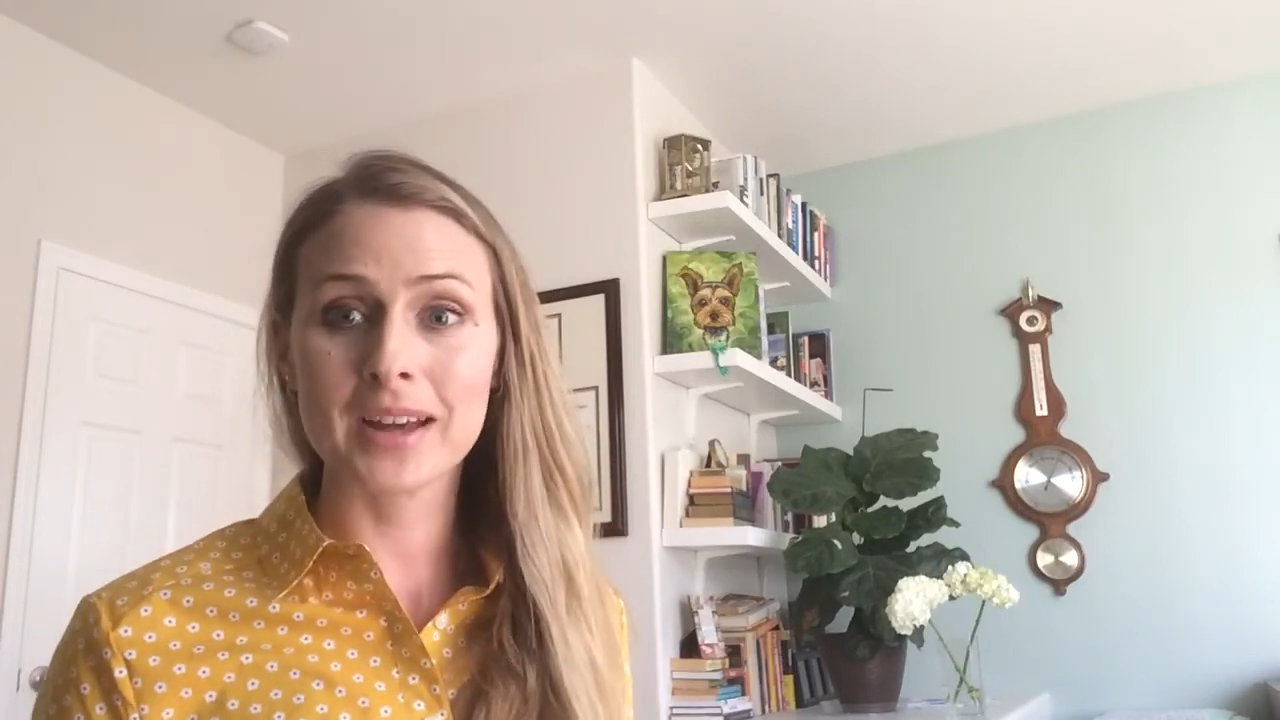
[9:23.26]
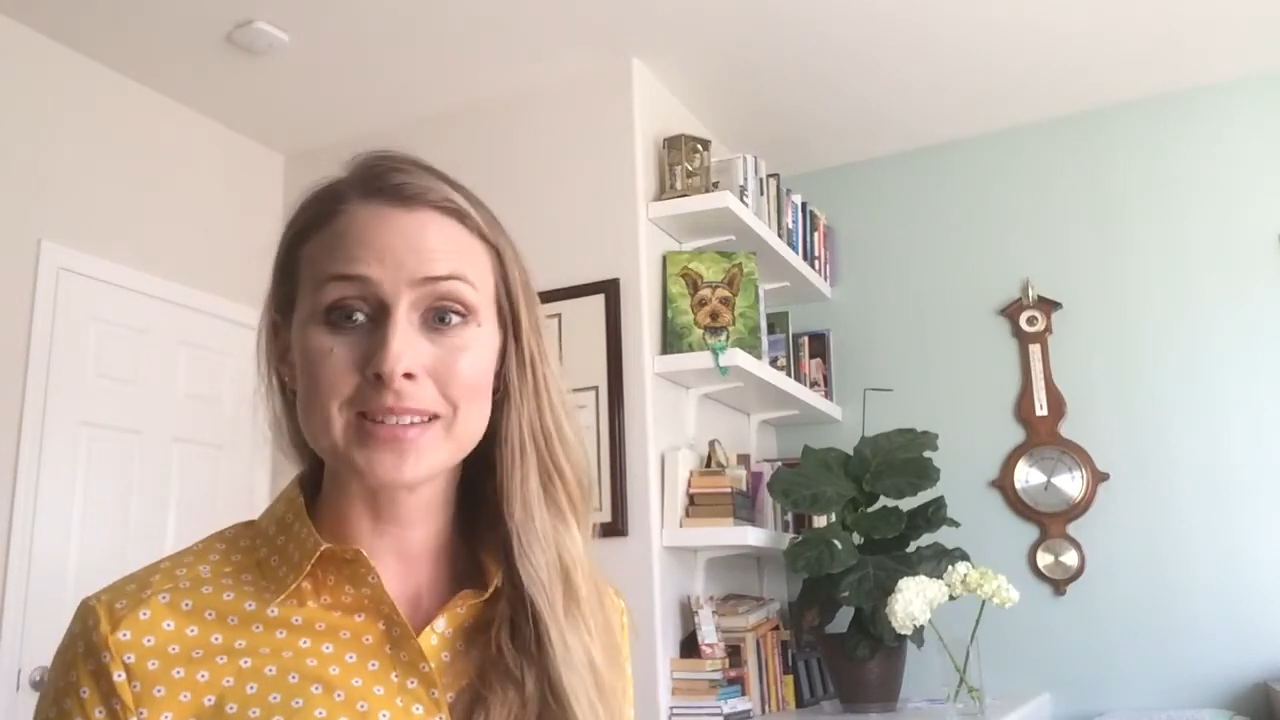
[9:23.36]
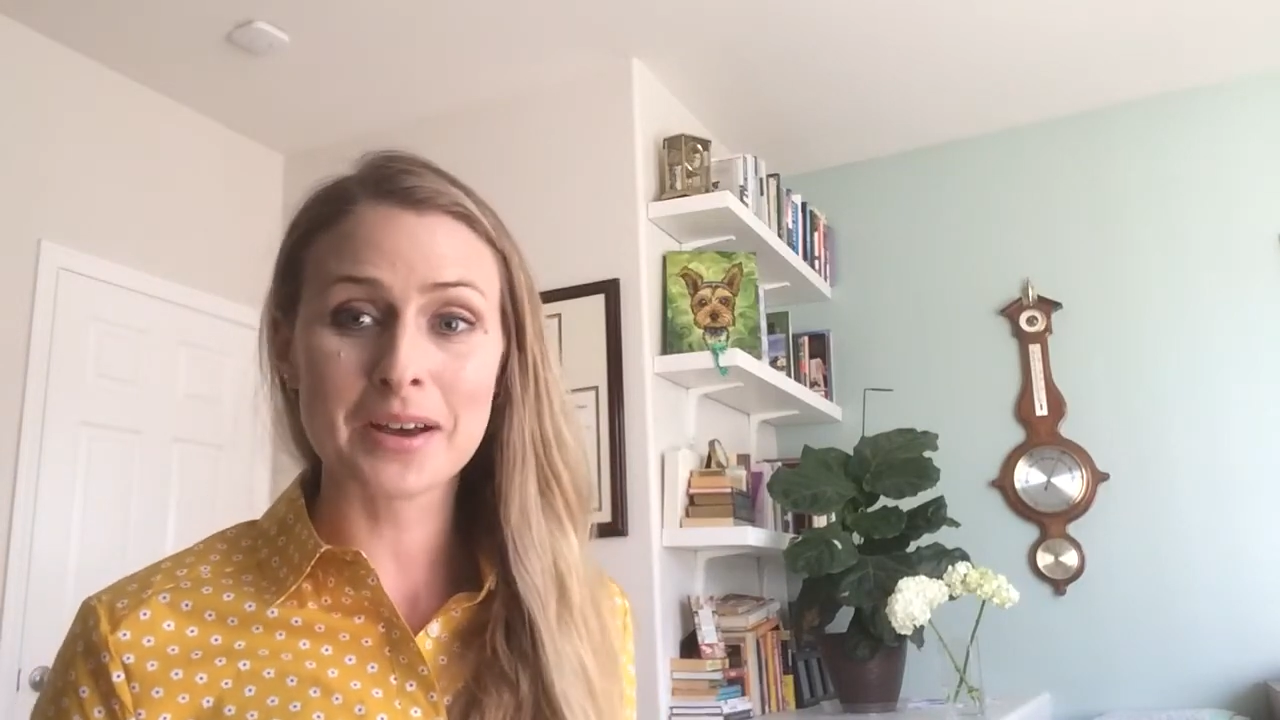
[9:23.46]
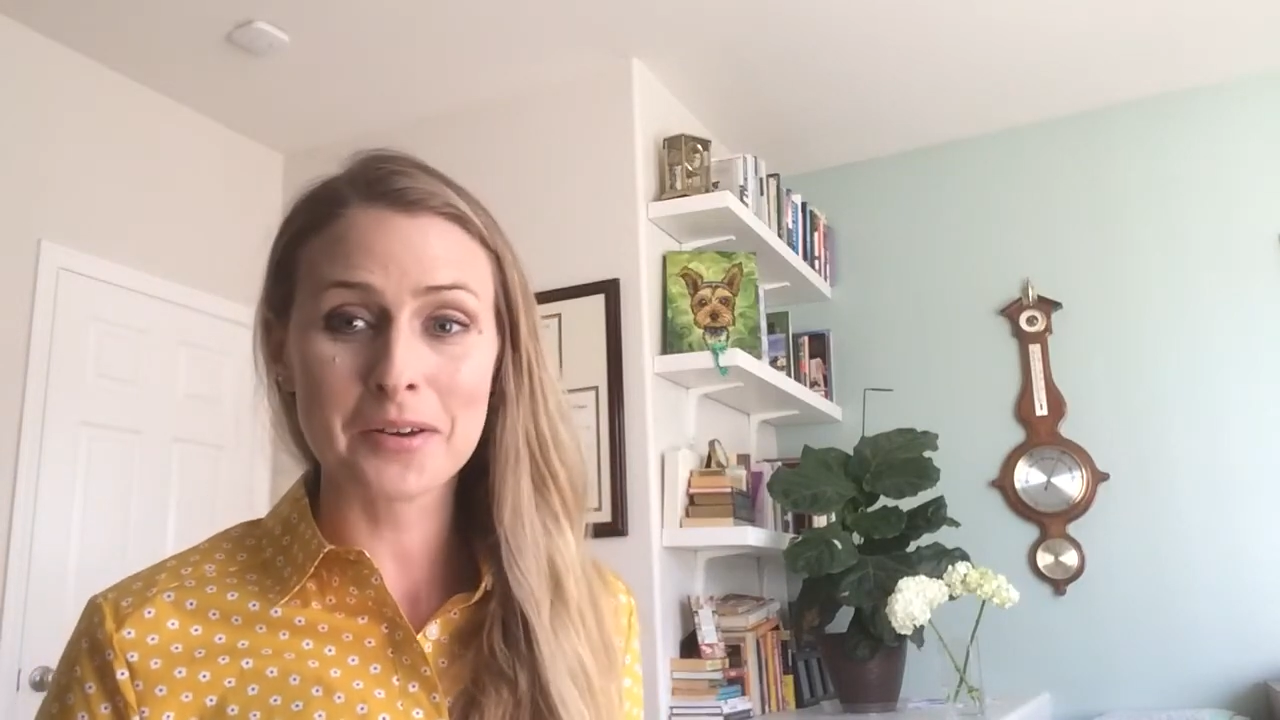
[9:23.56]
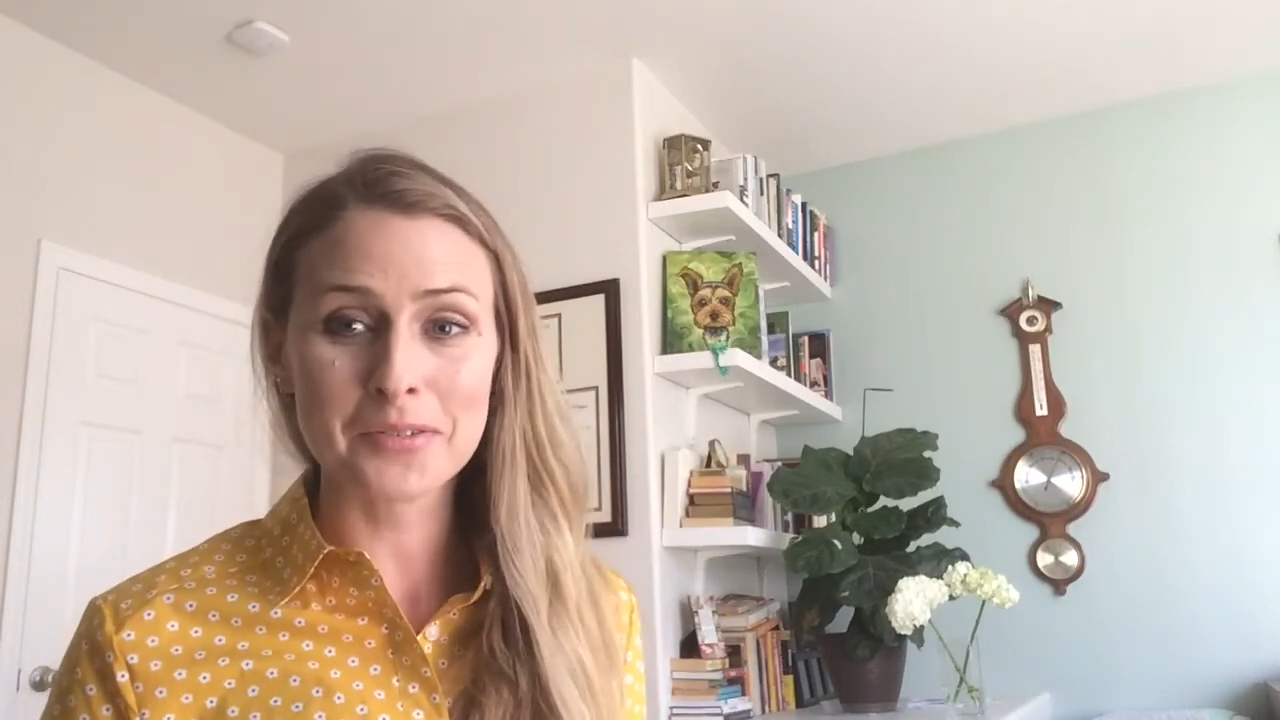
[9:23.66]

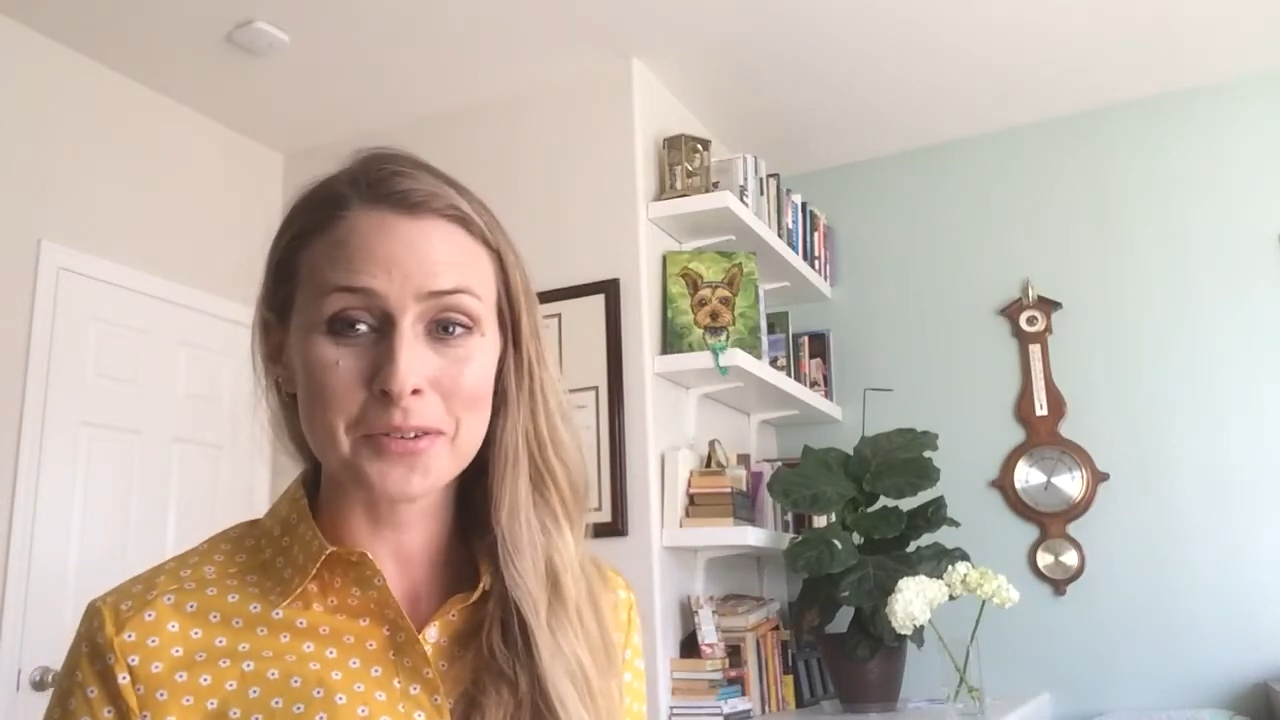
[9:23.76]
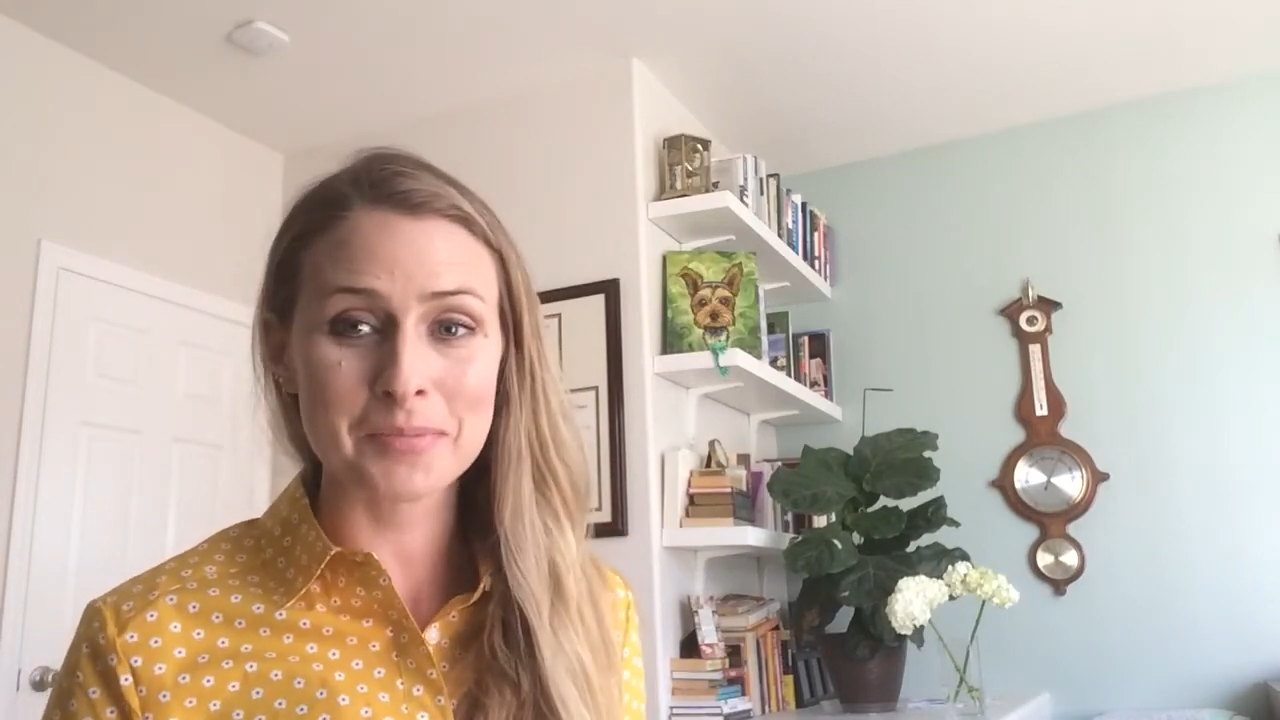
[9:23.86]
that's all for